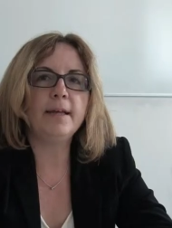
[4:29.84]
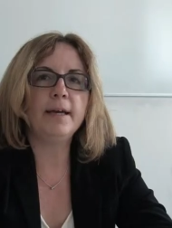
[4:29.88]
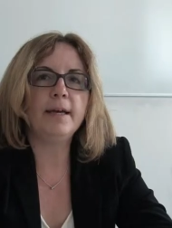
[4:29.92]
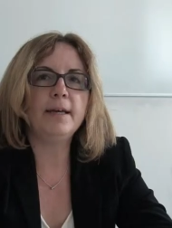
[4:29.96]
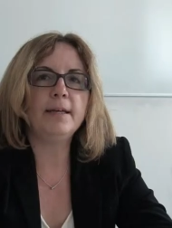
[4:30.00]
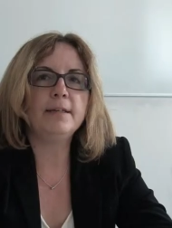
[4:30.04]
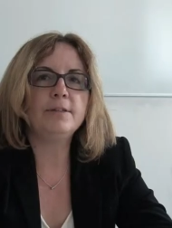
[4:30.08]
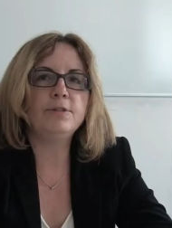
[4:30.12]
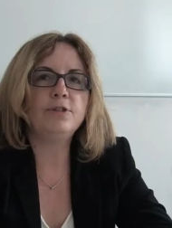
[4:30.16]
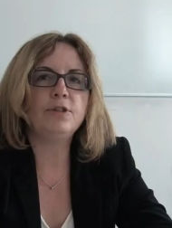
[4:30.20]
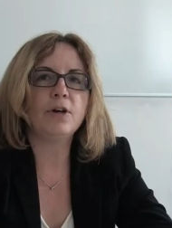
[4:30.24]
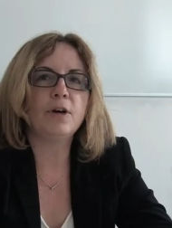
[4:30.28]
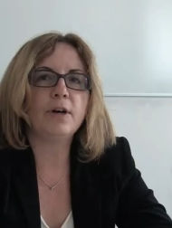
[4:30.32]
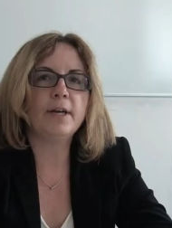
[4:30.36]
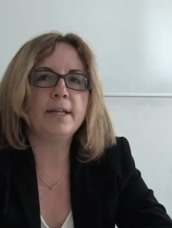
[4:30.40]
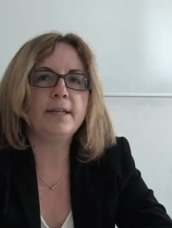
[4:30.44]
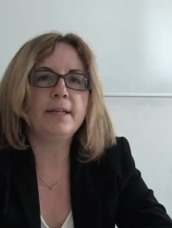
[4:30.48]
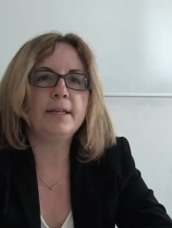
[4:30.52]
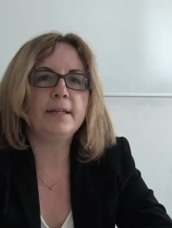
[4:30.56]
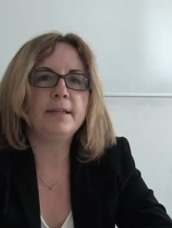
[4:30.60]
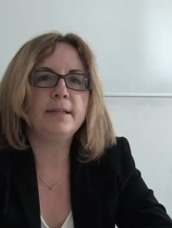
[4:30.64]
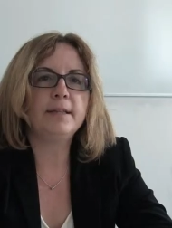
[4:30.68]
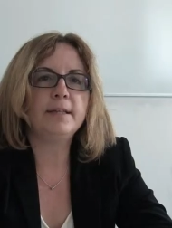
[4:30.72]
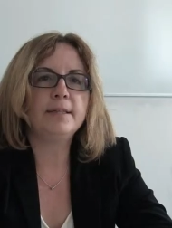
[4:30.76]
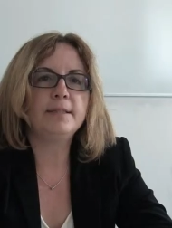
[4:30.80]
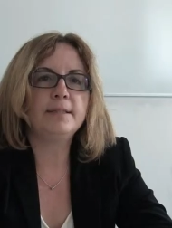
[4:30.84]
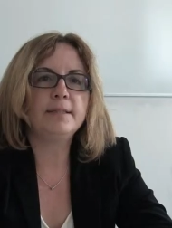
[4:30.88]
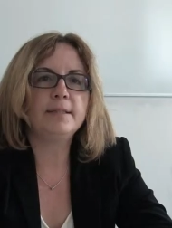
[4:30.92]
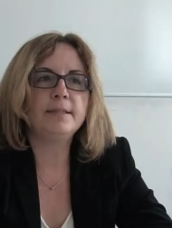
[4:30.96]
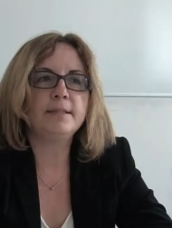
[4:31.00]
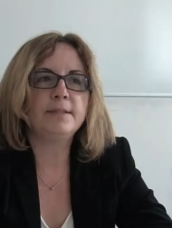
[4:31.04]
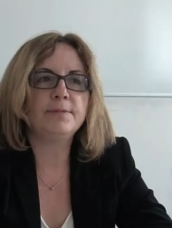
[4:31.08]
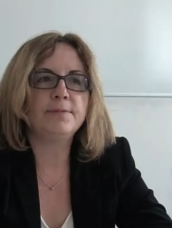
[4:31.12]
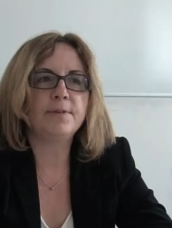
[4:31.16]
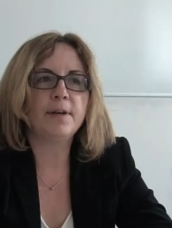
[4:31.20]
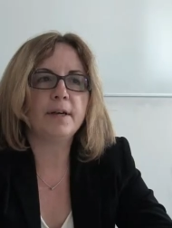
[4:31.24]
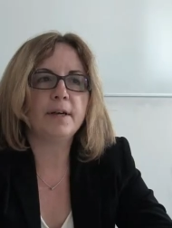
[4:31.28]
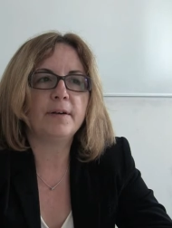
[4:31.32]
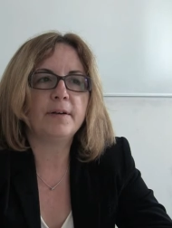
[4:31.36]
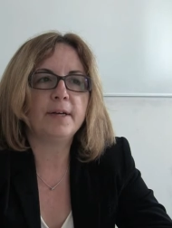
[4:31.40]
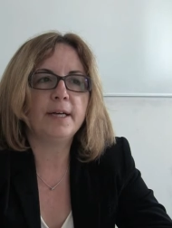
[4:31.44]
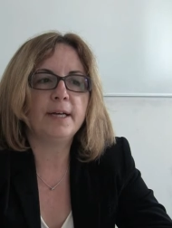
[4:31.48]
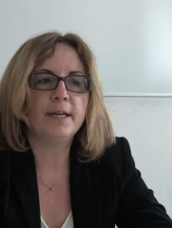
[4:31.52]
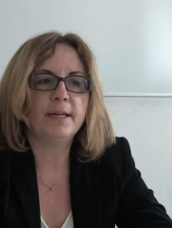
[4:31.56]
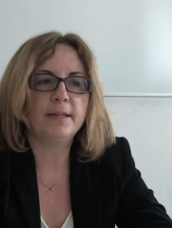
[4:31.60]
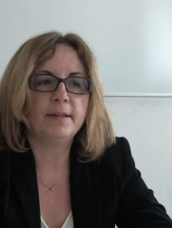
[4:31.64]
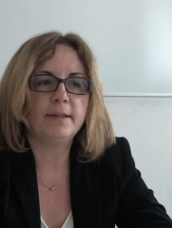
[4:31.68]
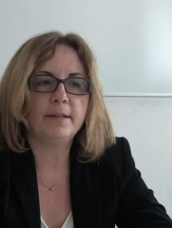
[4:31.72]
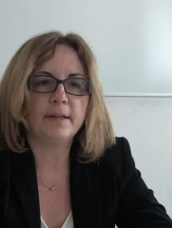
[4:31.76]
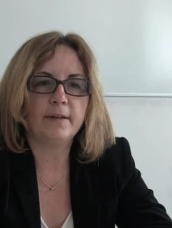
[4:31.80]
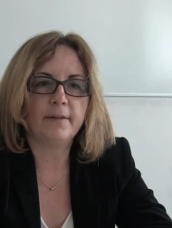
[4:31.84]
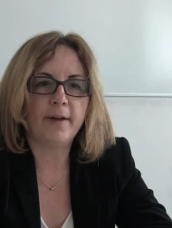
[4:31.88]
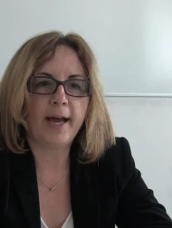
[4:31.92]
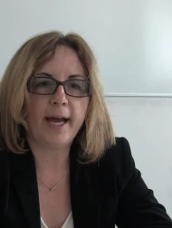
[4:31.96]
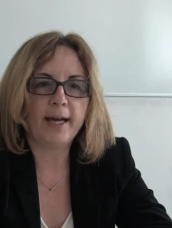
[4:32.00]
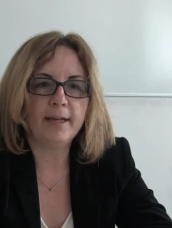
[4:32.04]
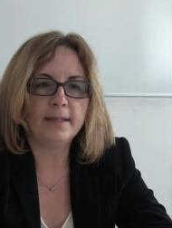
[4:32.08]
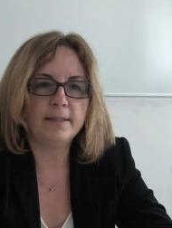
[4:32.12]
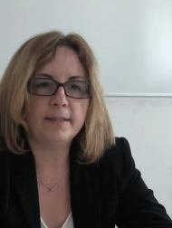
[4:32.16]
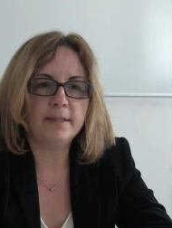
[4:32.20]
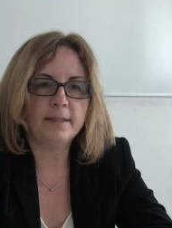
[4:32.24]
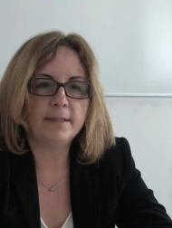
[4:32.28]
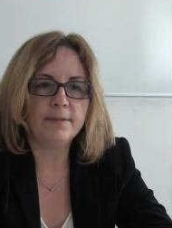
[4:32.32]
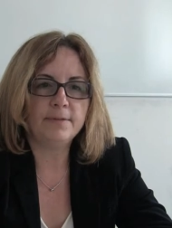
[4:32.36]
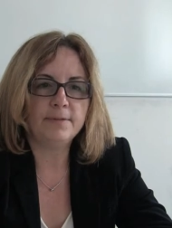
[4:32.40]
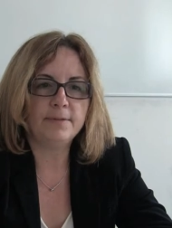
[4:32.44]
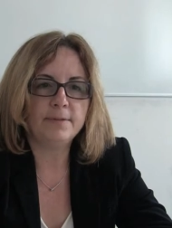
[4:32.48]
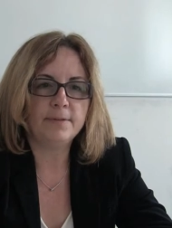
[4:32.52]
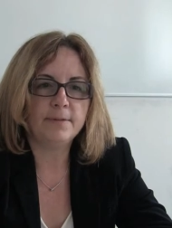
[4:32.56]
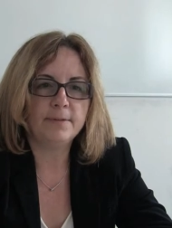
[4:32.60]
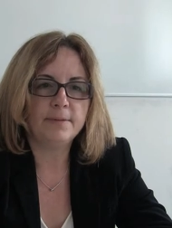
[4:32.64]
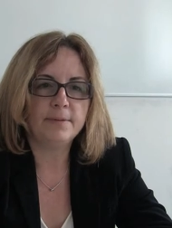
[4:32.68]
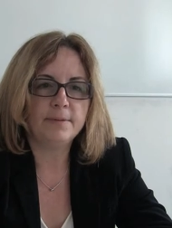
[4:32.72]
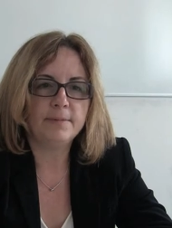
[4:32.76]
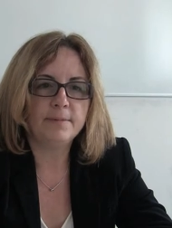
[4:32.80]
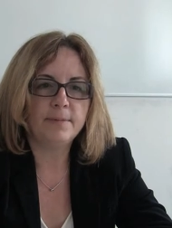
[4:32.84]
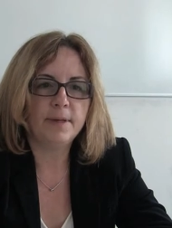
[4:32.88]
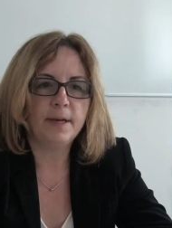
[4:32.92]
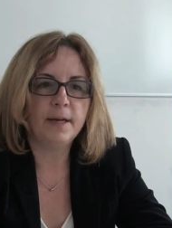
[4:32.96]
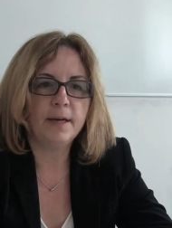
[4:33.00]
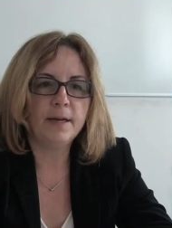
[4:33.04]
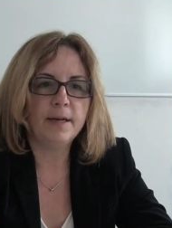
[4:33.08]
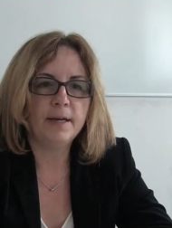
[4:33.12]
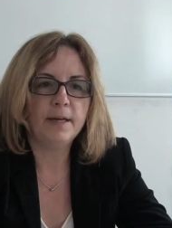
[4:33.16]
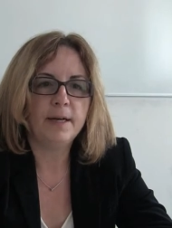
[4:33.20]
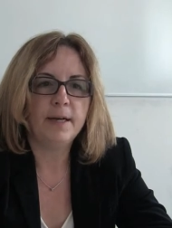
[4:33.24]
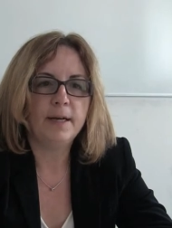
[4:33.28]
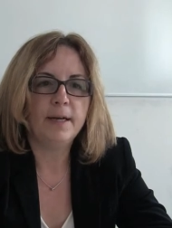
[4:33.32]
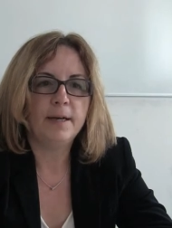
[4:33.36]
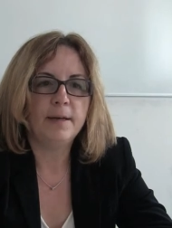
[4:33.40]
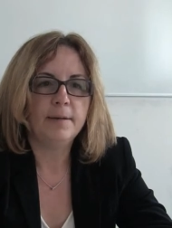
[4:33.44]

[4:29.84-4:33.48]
they enjoy that this is very interactive, yeah,